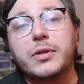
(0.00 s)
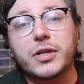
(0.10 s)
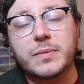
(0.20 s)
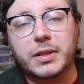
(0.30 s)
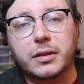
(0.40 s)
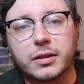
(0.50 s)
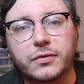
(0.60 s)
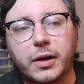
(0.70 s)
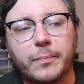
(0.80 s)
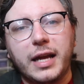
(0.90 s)
to try something a little
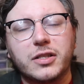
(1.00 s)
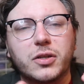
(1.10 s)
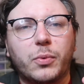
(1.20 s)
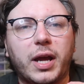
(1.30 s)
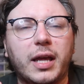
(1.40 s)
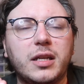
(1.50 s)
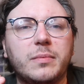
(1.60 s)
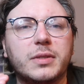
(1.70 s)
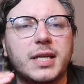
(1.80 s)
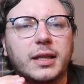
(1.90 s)
different. And so what I ended
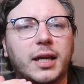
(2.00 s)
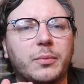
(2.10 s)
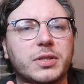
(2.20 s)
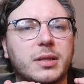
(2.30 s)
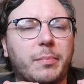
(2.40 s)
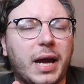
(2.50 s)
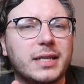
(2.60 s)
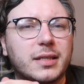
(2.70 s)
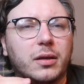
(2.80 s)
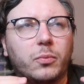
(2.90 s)
up settling on was the
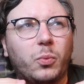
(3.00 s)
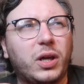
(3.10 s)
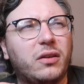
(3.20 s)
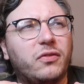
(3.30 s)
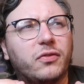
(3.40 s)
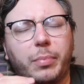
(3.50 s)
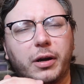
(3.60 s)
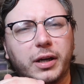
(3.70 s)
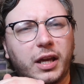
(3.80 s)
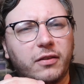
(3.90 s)
basket weave
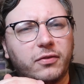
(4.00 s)
parquet